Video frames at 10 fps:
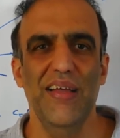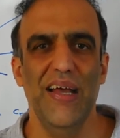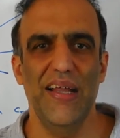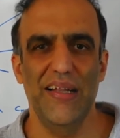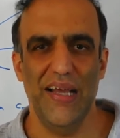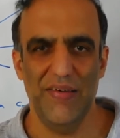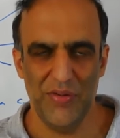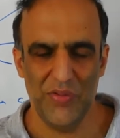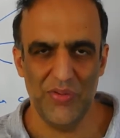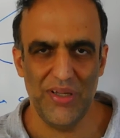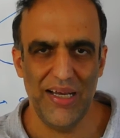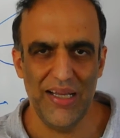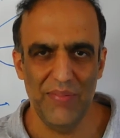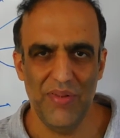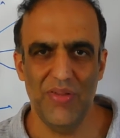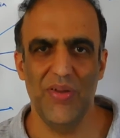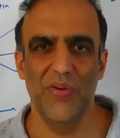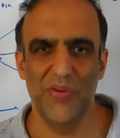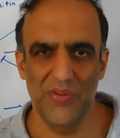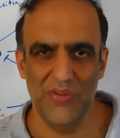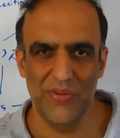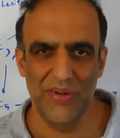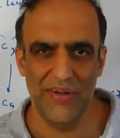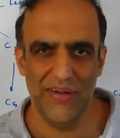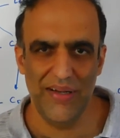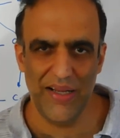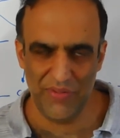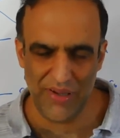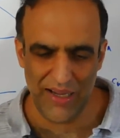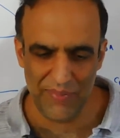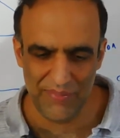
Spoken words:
and have a good time. See you next time.